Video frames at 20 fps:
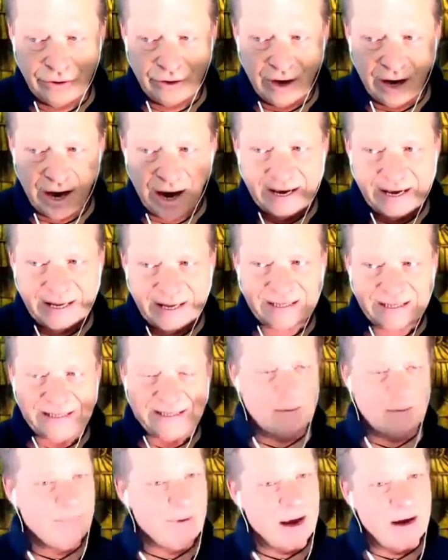I can
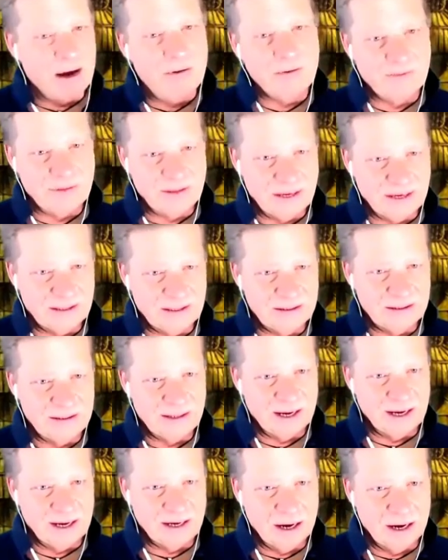step out of this.
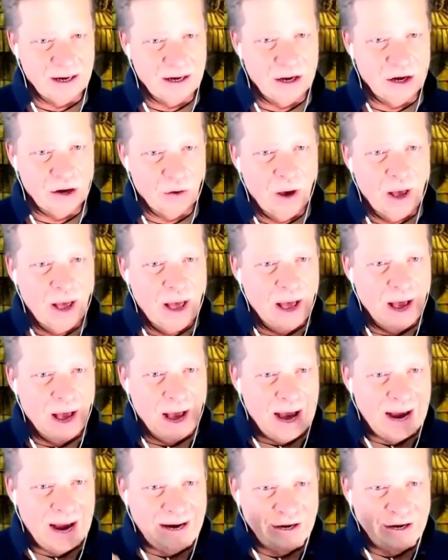Like, you know,
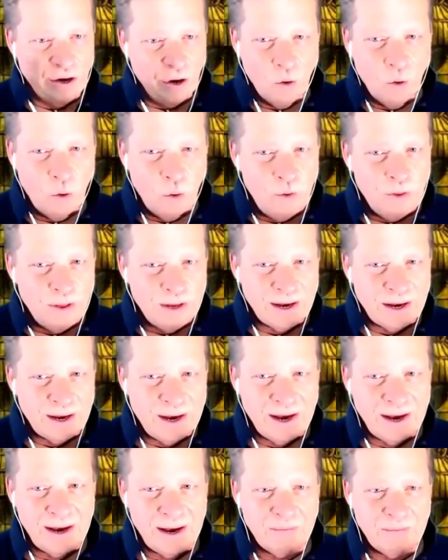I know that
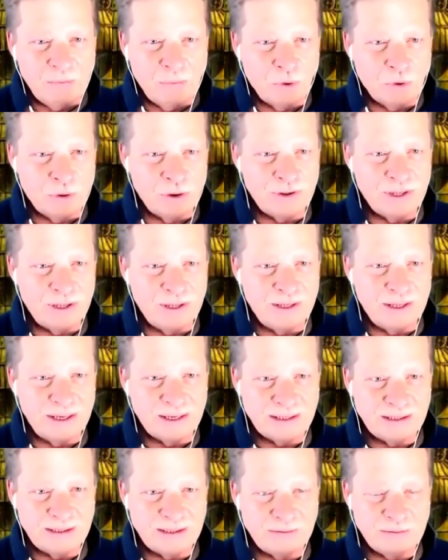I am more than
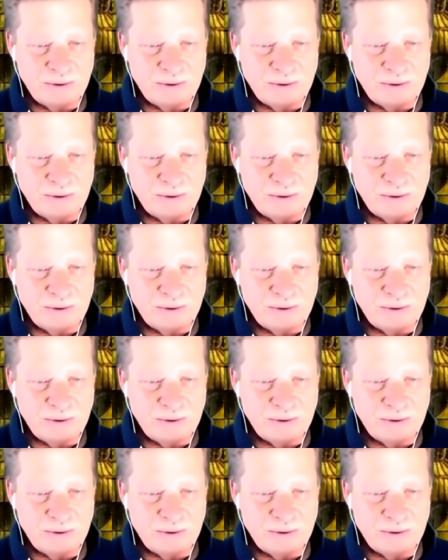this.